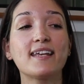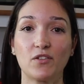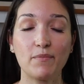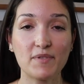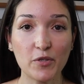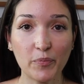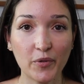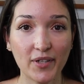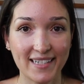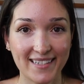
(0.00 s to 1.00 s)
So I'm super
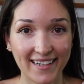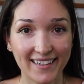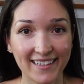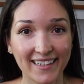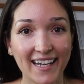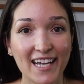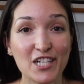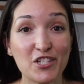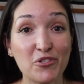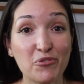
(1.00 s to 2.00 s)
excited
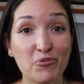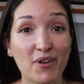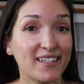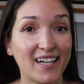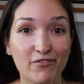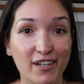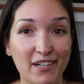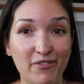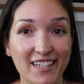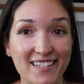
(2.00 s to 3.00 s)
to dive right in
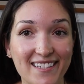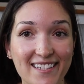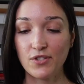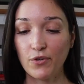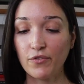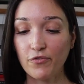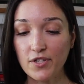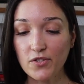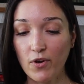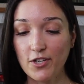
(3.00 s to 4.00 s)
with this. So the
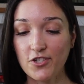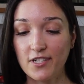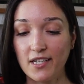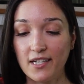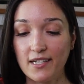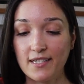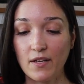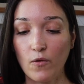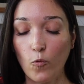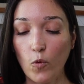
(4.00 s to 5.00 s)
first question is,
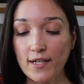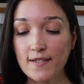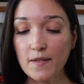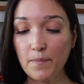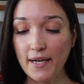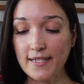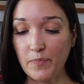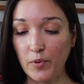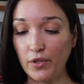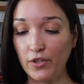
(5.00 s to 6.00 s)
what is the best
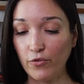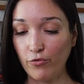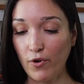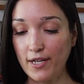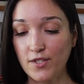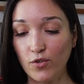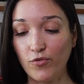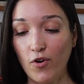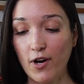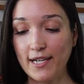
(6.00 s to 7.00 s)
book you've read so
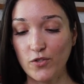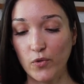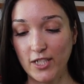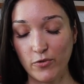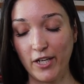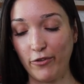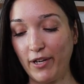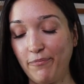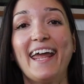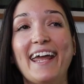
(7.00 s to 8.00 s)
far in
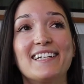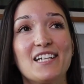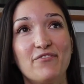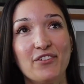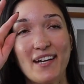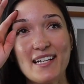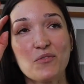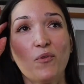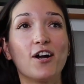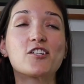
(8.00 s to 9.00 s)
2023? And if you guys
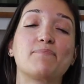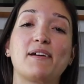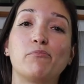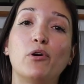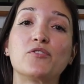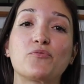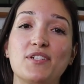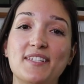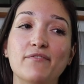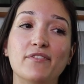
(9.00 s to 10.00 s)
watched my most
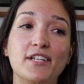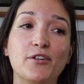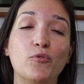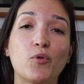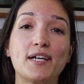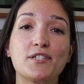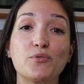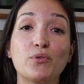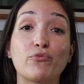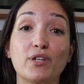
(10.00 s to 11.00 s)
recent video where I
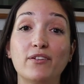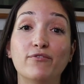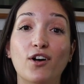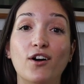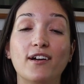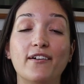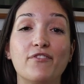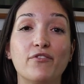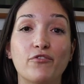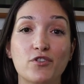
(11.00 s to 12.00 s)
do a reading vlog of
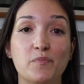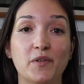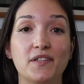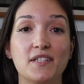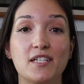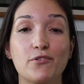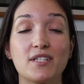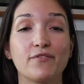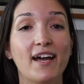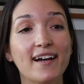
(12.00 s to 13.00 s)
the first book in the series
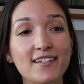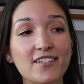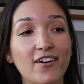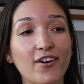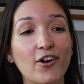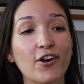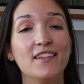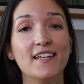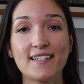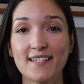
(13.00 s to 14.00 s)
of ACOTAR,
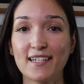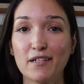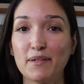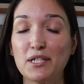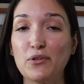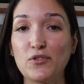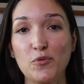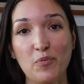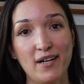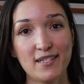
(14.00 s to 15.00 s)
this is going to be no
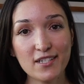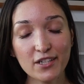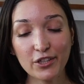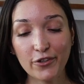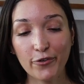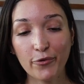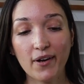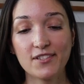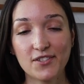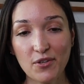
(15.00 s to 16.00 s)
surprise to you.
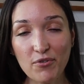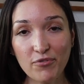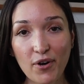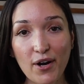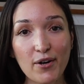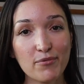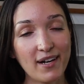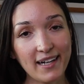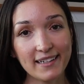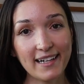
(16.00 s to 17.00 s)
So far,
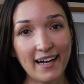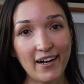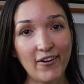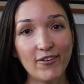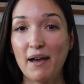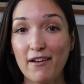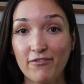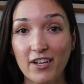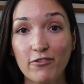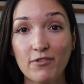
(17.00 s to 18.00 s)
right now, my
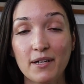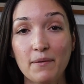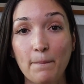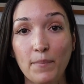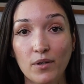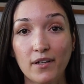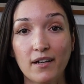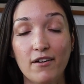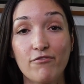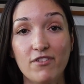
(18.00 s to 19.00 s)
favorite book
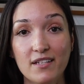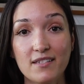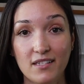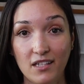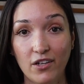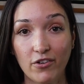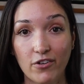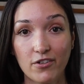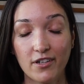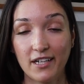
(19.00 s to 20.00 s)
of this
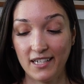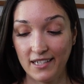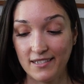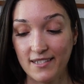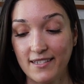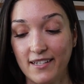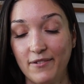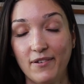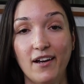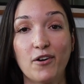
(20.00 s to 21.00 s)
year is
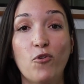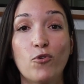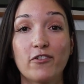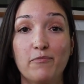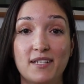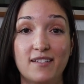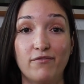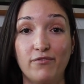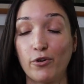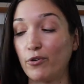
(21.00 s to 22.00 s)
A Court of Mist and
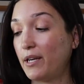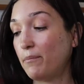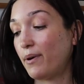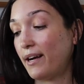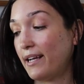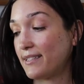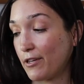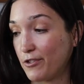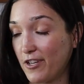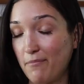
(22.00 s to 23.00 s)
Fury by
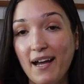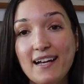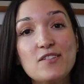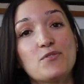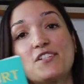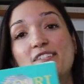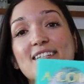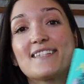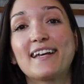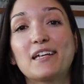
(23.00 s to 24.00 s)
Sarah J. Maas, which is the
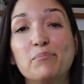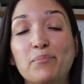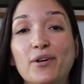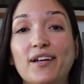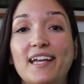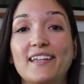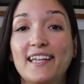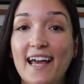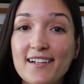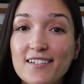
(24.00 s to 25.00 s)
second book in the
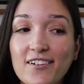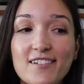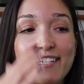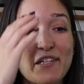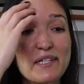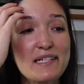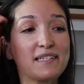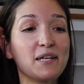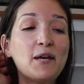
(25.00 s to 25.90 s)
ACOTAR series.